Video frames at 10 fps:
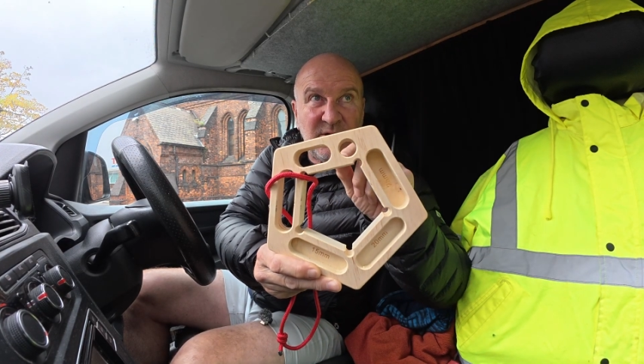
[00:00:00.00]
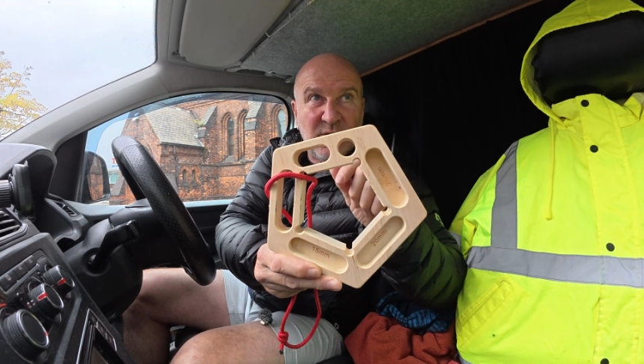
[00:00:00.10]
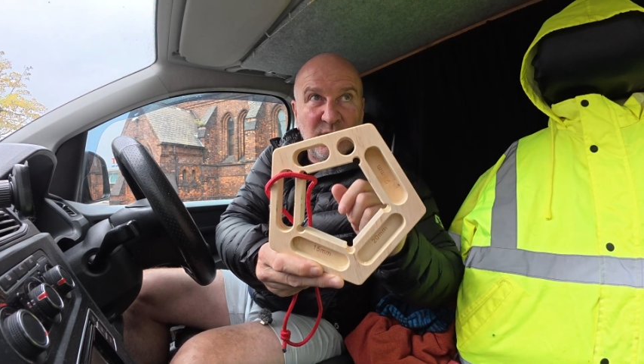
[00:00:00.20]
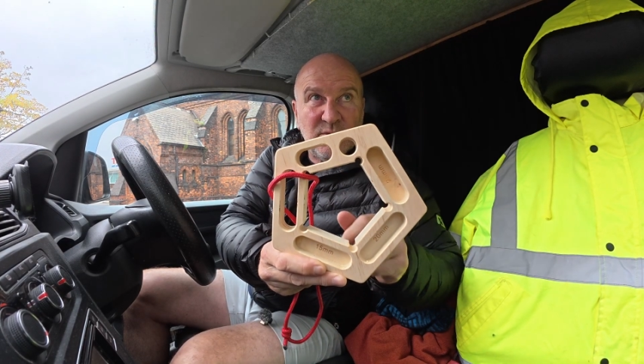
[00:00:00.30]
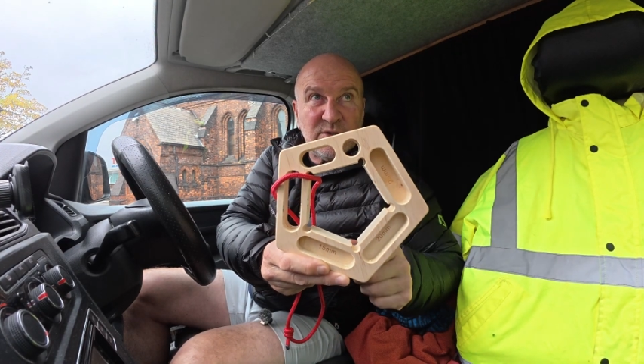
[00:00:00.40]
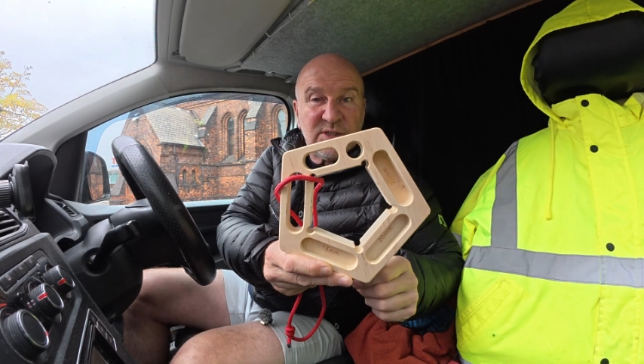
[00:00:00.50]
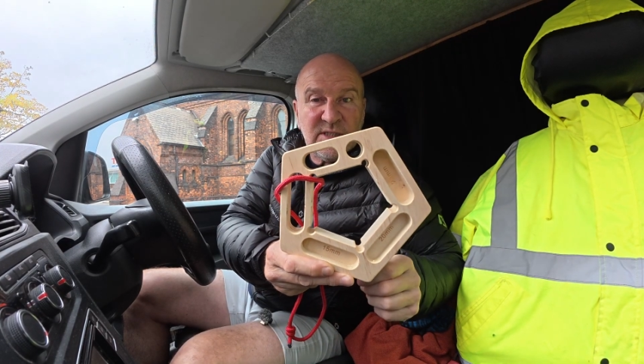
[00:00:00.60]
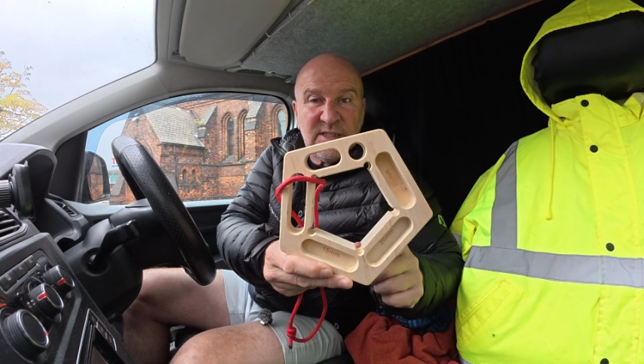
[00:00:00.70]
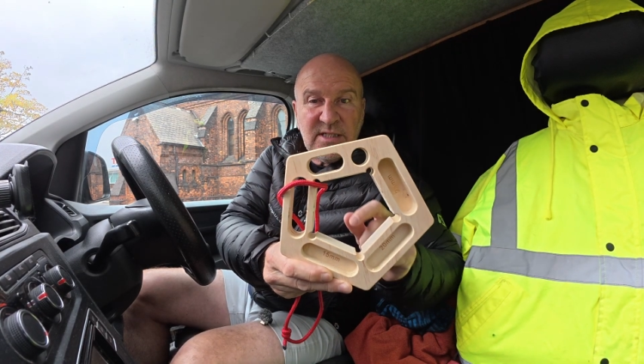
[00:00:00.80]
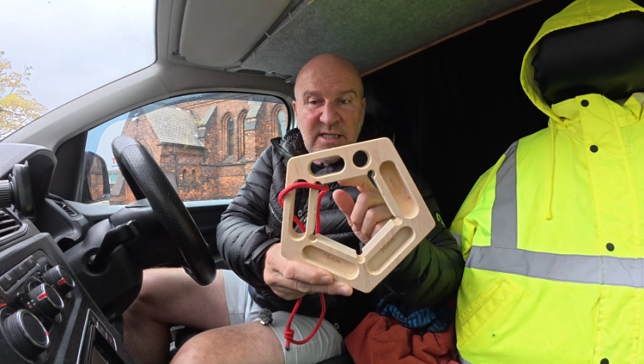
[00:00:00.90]
holes,
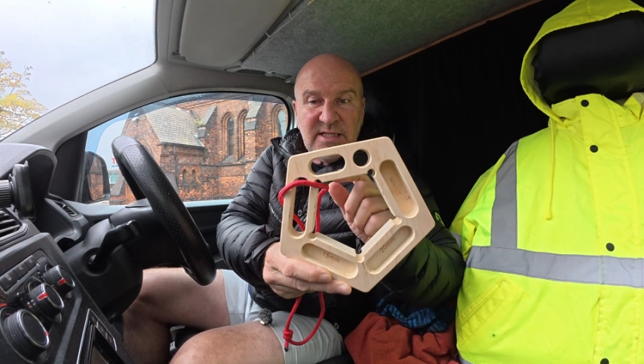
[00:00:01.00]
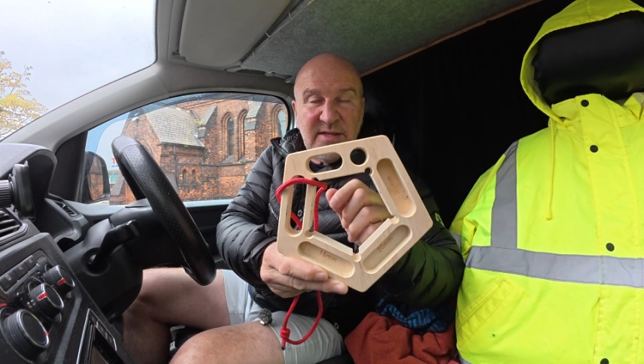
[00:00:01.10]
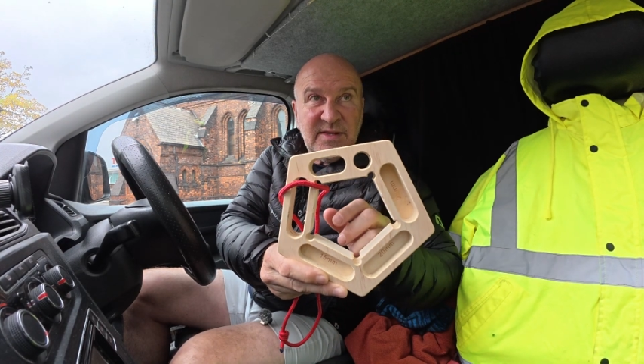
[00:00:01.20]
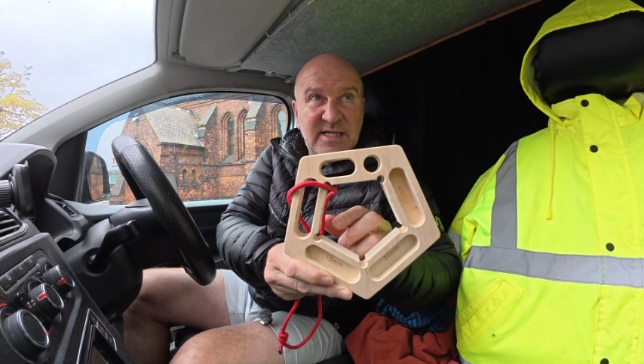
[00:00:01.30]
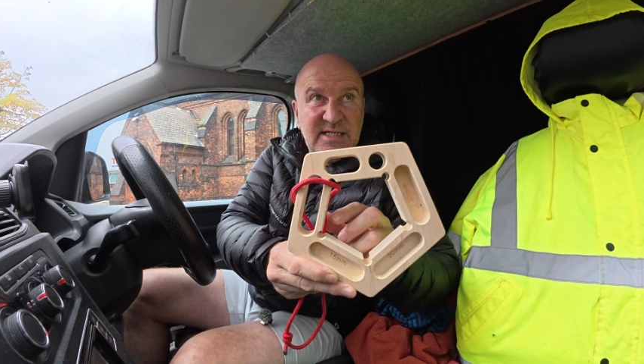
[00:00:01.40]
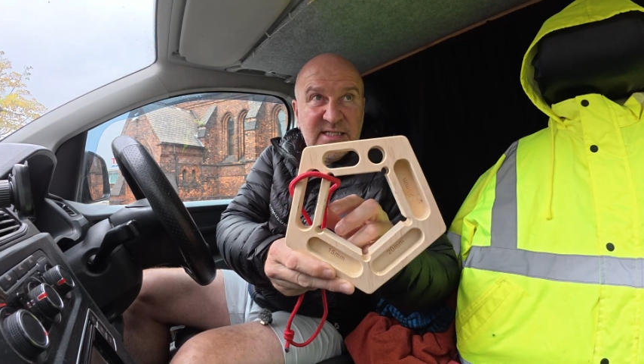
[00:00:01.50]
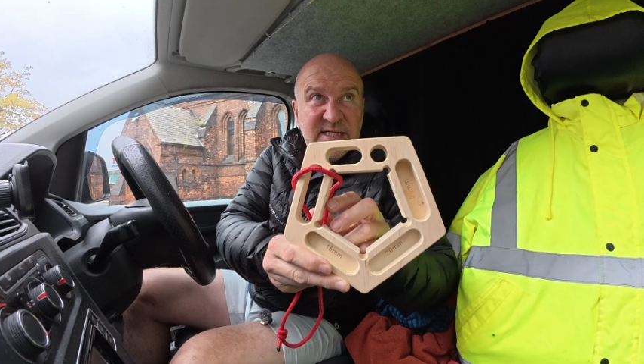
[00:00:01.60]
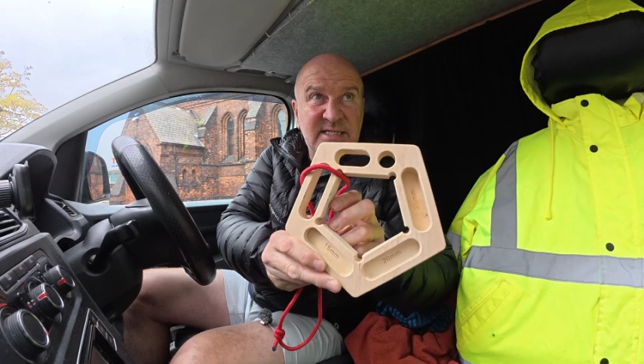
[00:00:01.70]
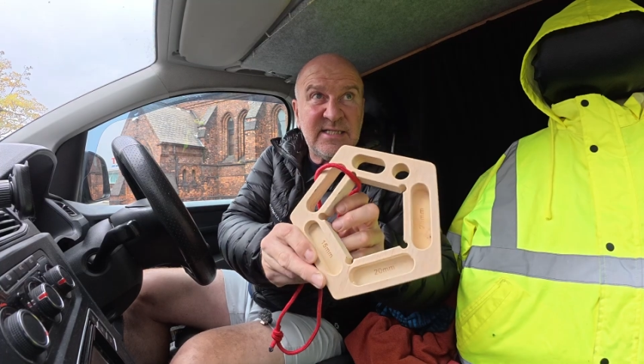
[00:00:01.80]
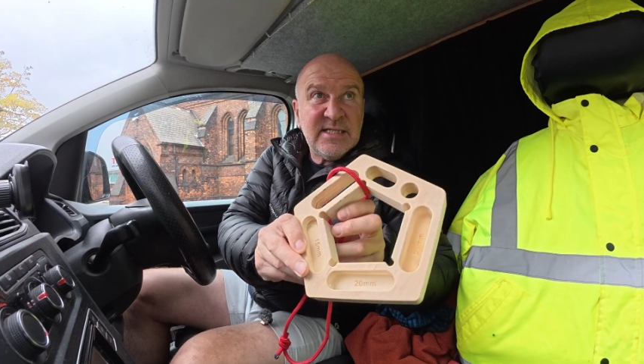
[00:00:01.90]
and then these
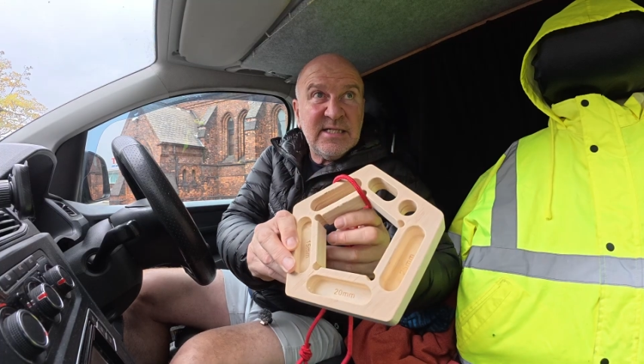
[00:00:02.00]
here.